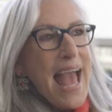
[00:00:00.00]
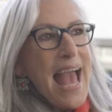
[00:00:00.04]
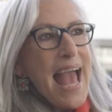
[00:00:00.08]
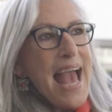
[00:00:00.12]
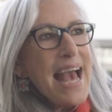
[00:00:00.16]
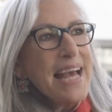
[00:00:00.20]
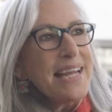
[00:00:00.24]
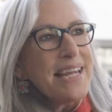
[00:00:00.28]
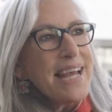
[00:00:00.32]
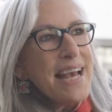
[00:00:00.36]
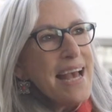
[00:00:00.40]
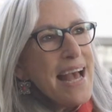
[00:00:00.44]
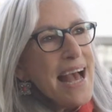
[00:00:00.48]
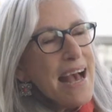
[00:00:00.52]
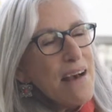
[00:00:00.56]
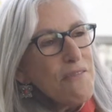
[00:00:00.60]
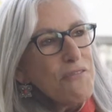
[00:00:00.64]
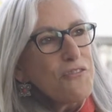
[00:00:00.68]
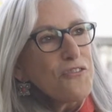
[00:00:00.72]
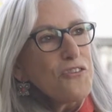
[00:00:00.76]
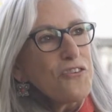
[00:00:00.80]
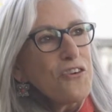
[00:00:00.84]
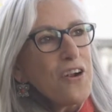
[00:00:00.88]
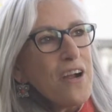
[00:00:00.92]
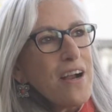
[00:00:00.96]
And
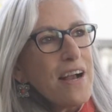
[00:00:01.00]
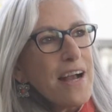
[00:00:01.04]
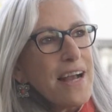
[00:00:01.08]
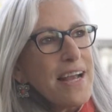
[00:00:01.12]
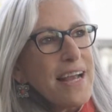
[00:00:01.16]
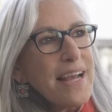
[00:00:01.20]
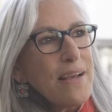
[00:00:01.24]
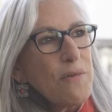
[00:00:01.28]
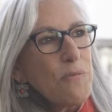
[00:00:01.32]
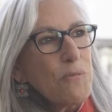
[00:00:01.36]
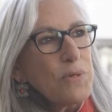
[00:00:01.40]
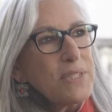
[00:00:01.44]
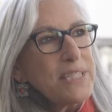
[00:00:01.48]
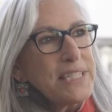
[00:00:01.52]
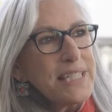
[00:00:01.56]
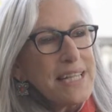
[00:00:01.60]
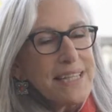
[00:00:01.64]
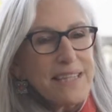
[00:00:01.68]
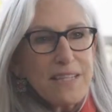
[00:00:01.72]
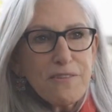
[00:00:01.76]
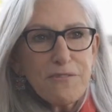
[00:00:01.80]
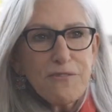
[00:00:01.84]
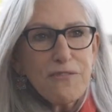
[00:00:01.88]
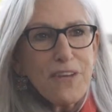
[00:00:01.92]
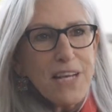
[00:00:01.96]
after I was
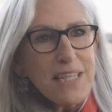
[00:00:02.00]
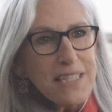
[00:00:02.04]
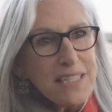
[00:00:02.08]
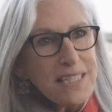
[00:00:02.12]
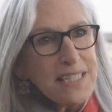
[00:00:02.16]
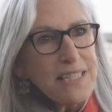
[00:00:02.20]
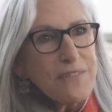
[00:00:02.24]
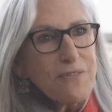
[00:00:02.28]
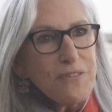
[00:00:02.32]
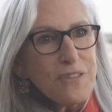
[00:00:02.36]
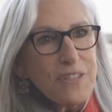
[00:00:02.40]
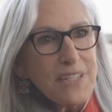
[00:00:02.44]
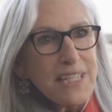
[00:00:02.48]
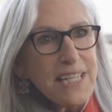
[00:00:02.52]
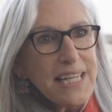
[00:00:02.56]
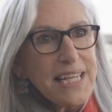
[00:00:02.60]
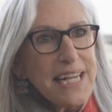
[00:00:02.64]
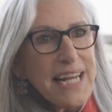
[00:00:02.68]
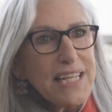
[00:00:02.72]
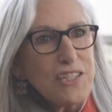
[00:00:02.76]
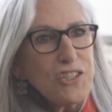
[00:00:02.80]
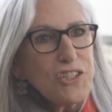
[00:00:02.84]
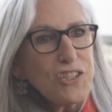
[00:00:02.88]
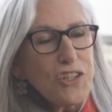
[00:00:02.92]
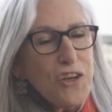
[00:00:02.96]
at the festival and
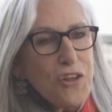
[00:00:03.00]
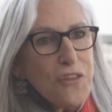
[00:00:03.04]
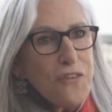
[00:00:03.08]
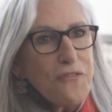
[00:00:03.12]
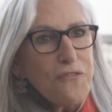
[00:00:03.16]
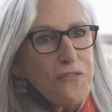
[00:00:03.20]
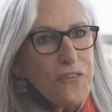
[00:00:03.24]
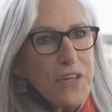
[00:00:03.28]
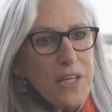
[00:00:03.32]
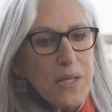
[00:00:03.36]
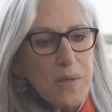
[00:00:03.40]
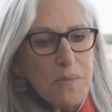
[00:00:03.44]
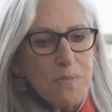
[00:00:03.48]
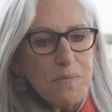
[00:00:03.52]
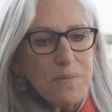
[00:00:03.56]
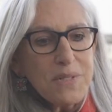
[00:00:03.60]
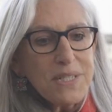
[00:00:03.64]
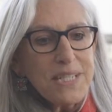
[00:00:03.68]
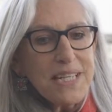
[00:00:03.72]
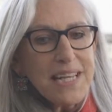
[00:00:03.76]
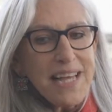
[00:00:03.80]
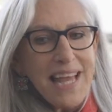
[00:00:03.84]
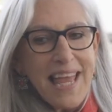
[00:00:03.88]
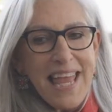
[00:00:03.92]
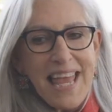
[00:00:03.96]
I saw the
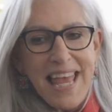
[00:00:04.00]
films,